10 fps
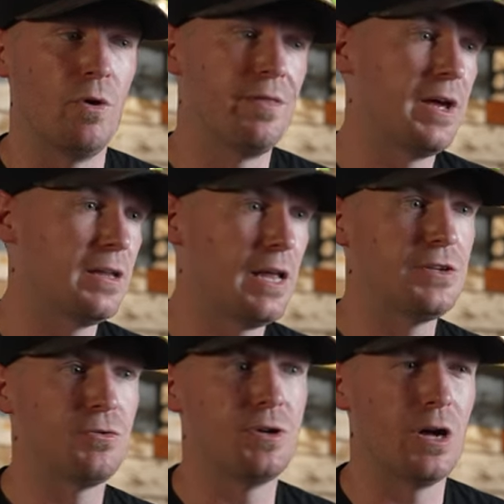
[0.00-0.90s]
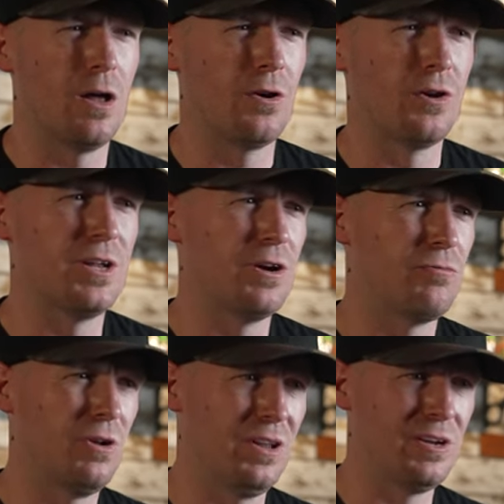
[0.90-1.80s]
One thing led to another, didn't
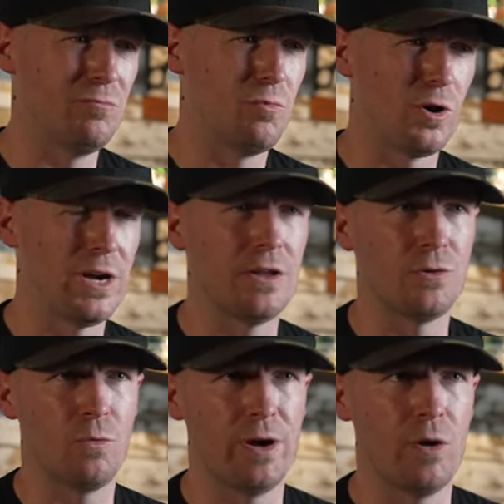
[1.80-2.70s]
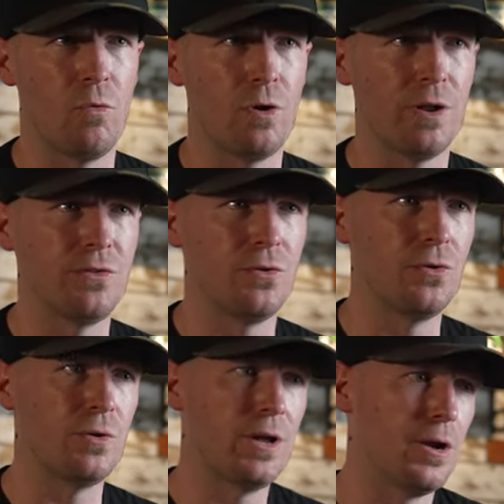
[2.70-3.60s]
really work out the way I wanted
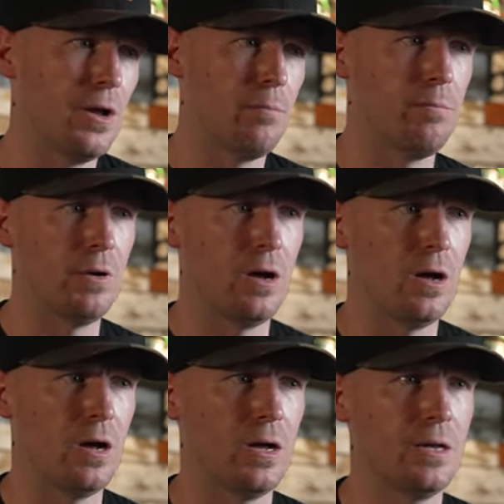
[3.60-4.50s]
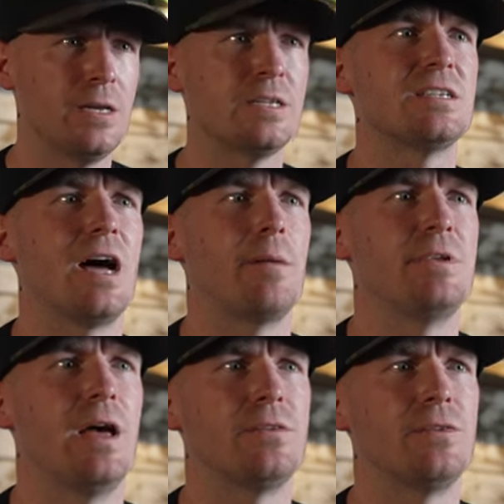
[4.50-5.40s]
to, ended up stopped
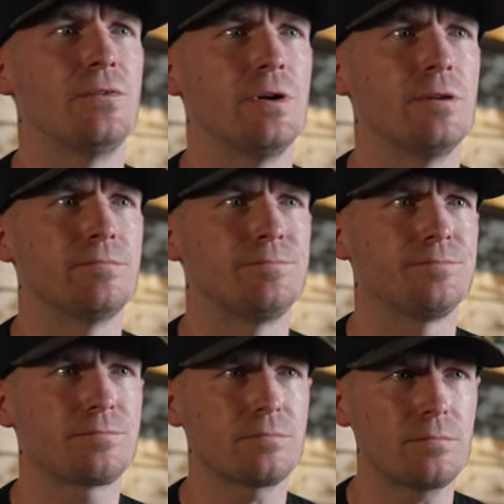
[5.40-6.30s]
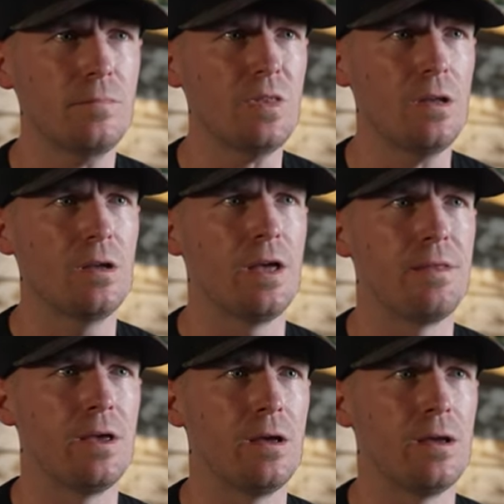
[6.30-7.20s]
tattooing. And
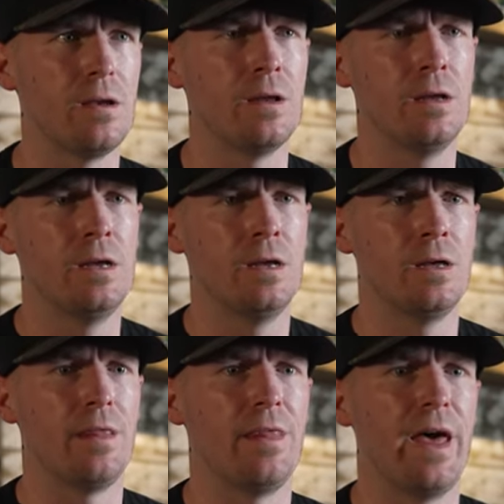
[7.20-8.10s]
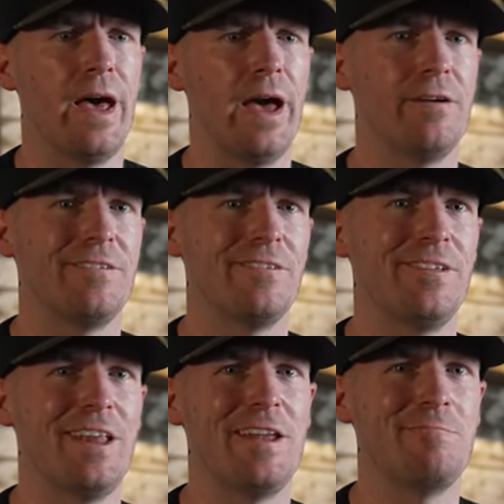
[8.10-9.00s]
then that
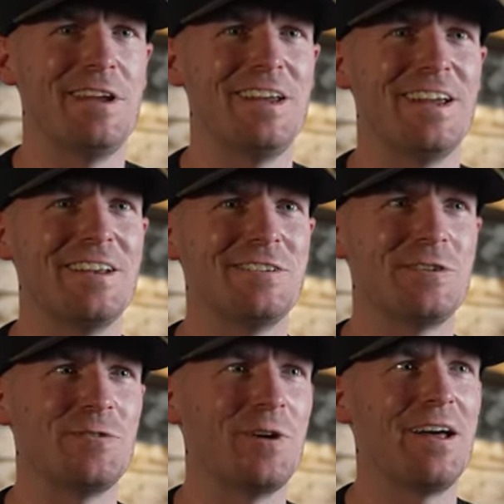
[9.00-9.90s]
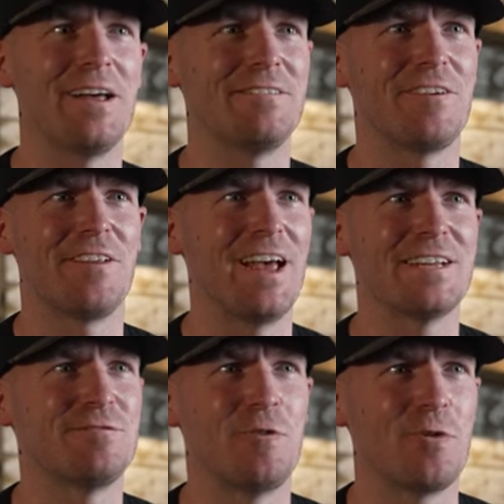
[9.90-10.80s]
led me into, well, for the
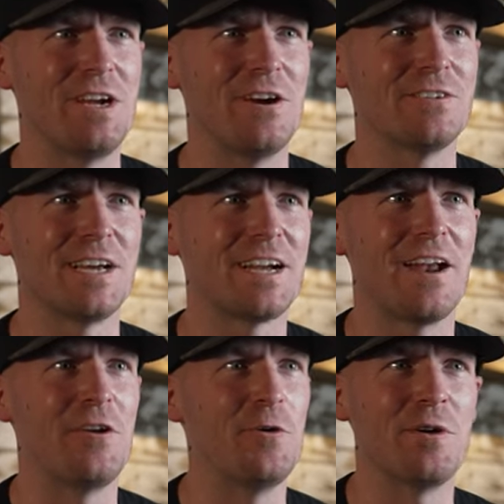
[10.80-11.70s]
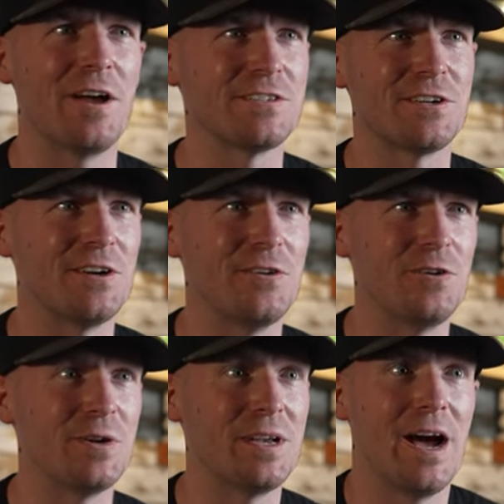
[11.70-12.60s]
last 4 years, I kind of knew what I was going to
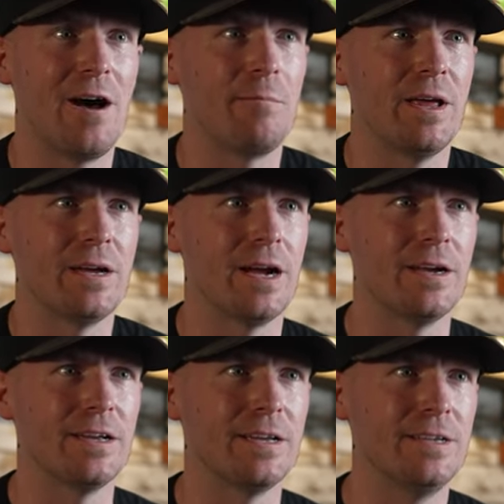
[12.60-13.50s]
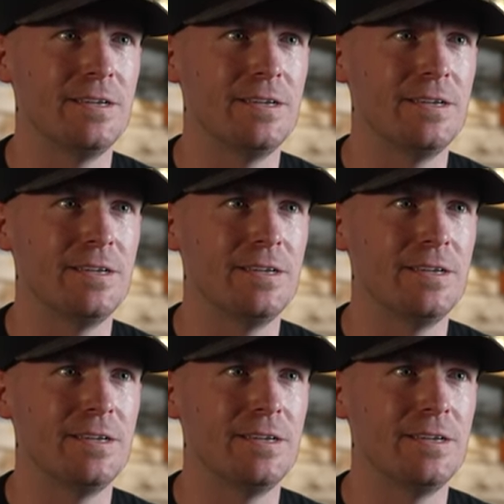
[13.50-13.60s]
do. And now I'm like kind of,